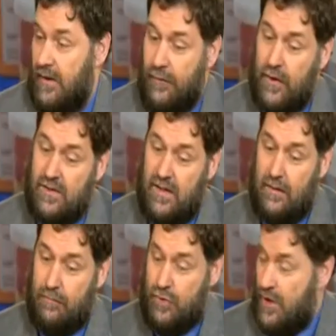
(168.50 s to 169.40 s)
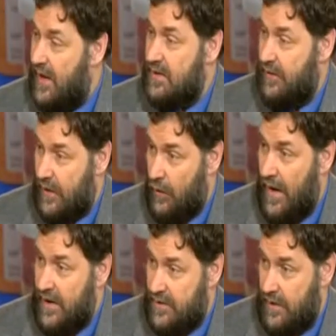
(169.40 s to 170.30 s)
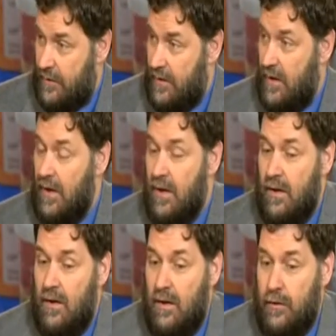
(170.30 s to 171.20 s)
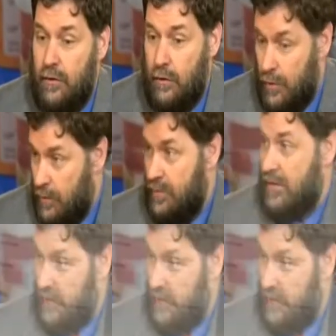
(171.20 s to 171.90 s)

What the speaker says: And if there's a chance of interaction, you